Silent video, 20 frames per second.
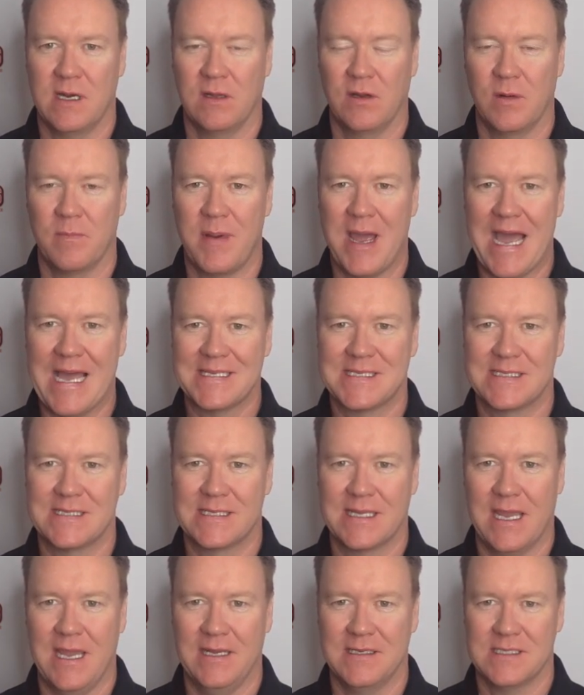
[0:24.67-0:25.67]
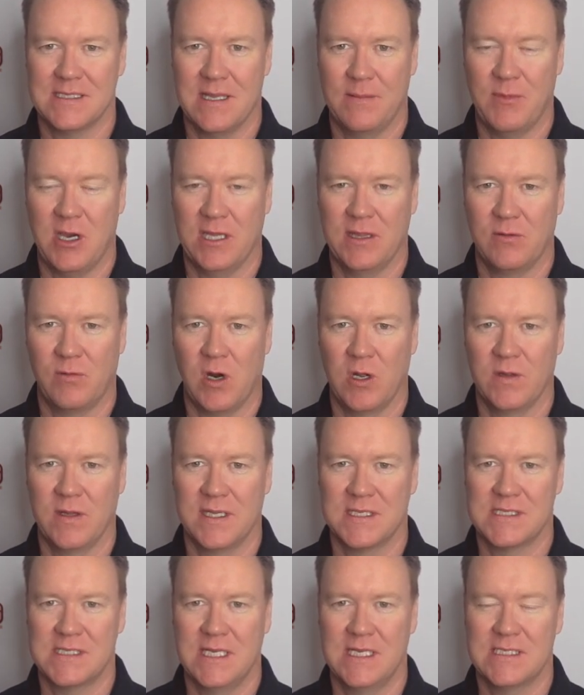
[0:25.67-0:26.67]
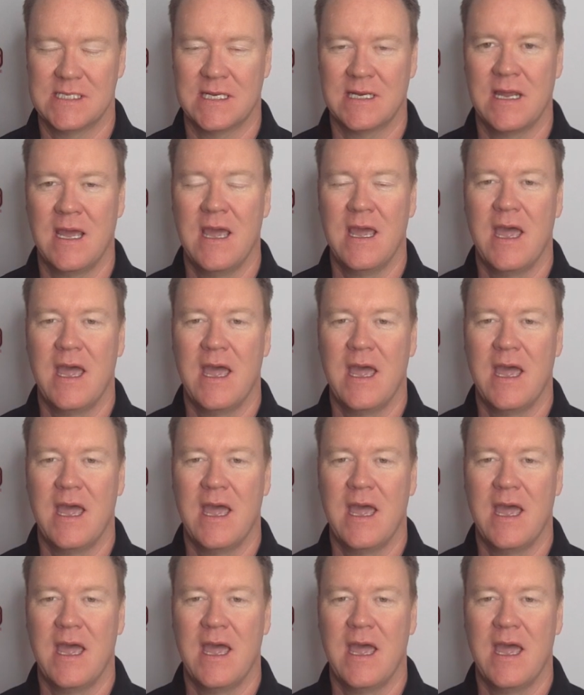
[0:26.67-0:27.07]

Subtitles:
of their passes against them on the road this season,